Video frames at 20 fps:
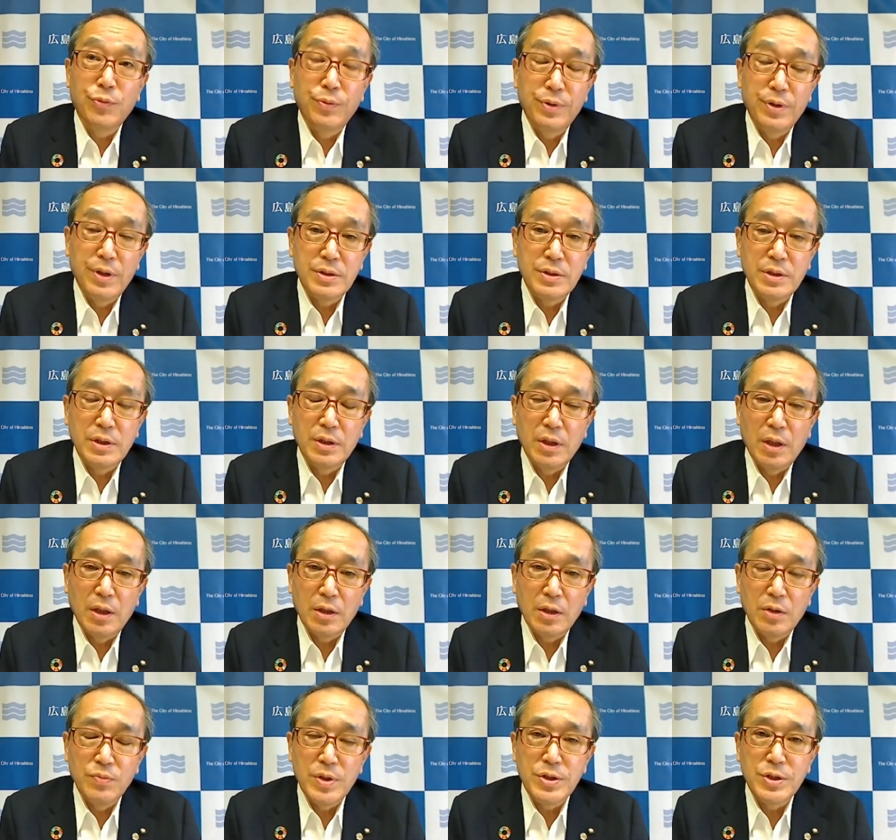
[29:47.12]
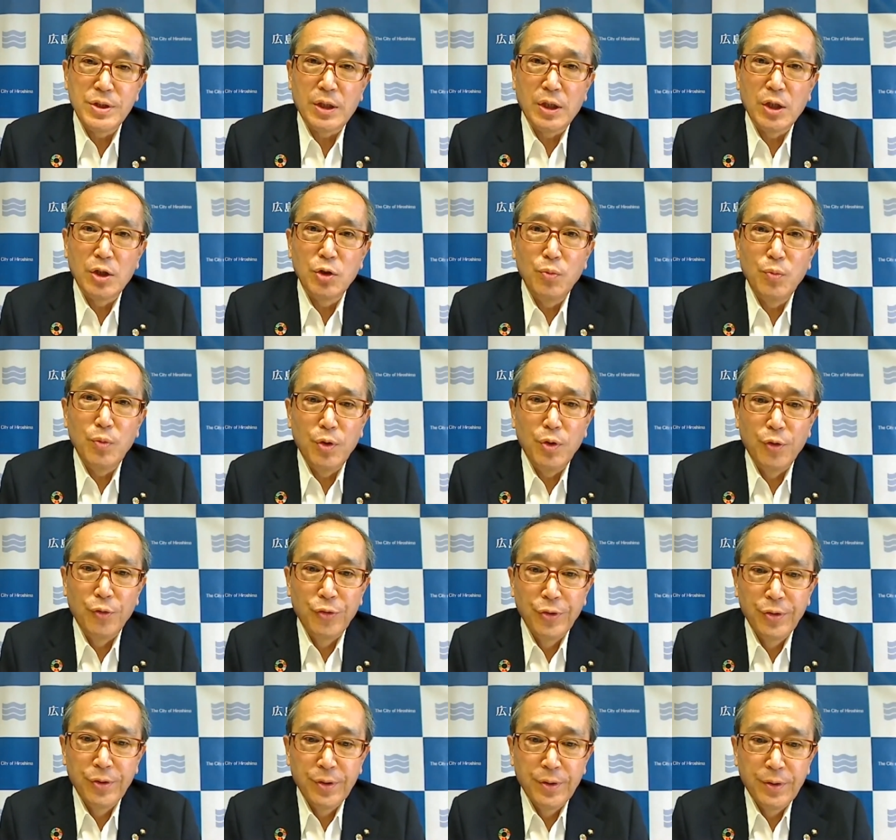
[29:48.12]
So in my earlier
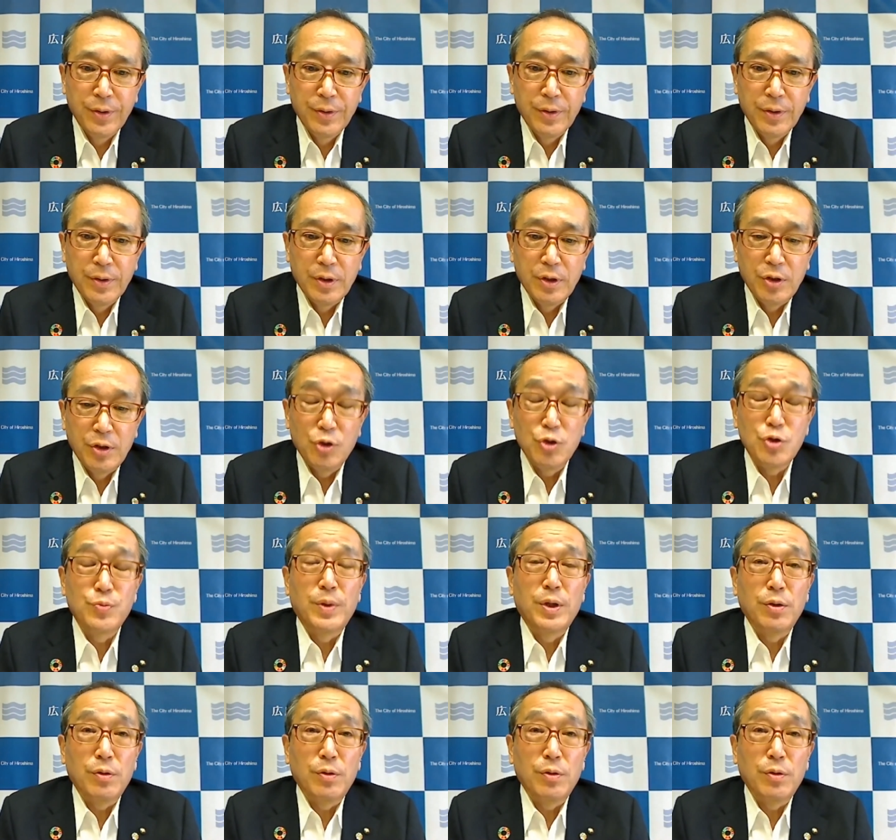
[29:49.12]
talk, as I mentioned,